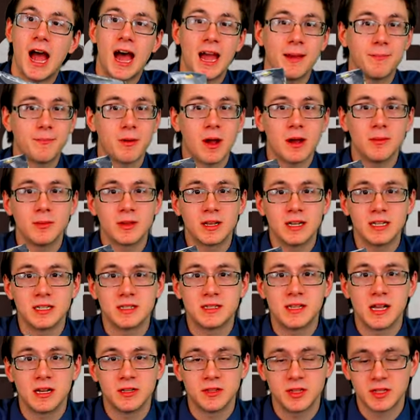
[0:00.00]
I'm probably going to
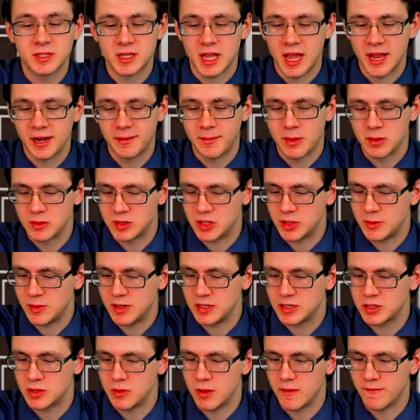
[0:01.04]
sell this item. I'll see
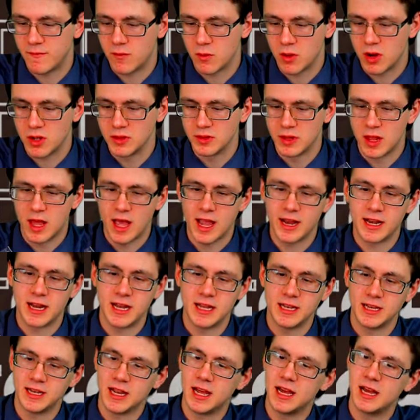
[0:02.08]
what it's going for online
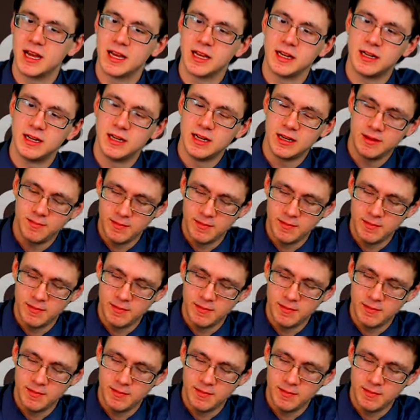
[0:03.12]
and uh,